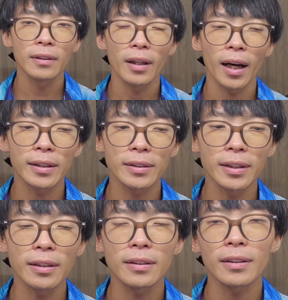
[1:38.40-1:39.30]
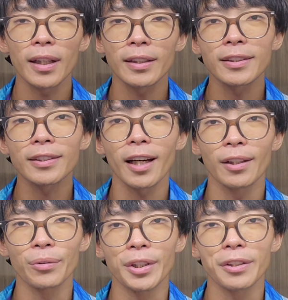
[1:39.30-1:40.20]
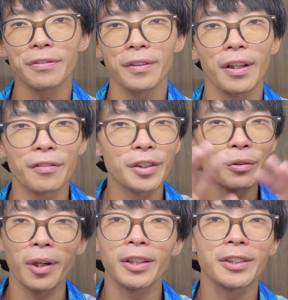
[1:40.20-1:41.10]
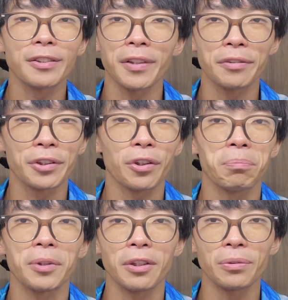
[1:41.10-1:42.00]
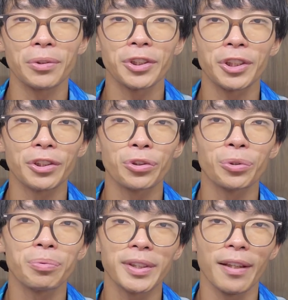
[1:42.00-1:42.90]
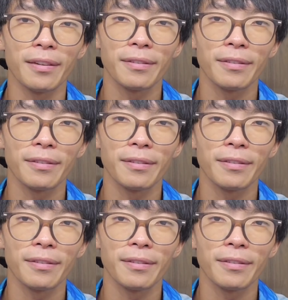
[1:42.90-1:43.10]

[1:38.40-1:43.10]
I think let's start with everyone's favorite topic, which is group set.